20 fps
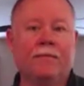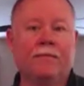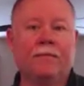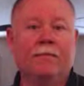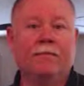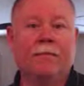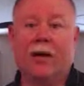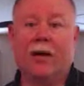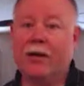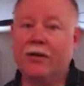
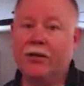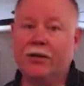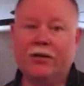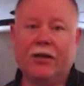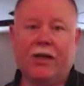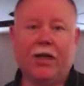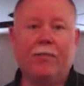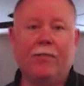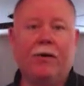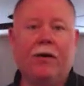But I
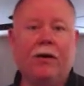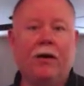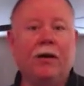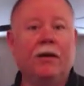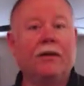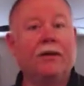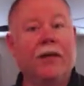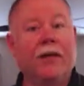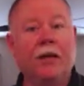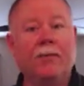just keep
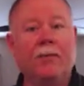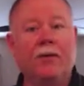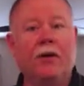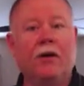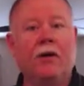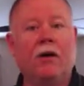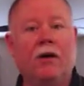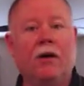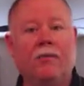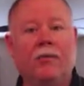on keeping
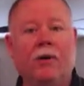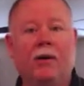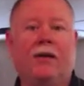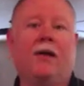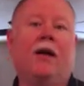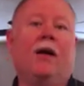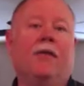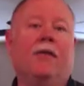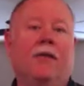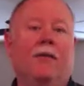on,
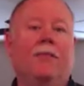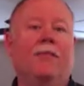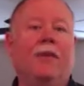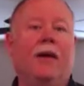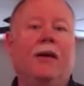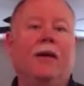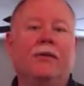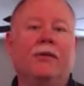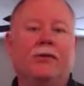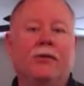putting out the
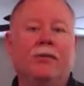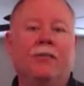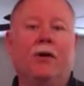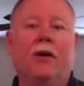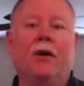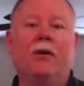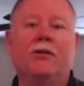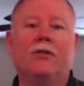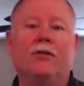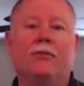best
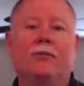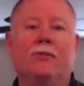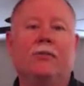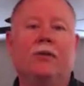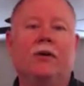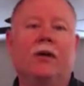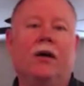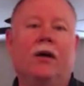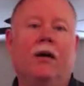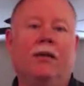possible
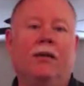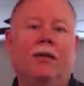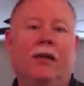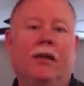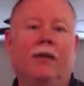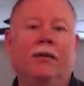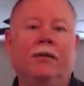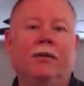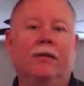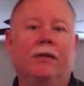
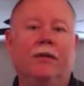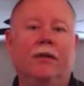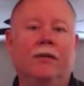content,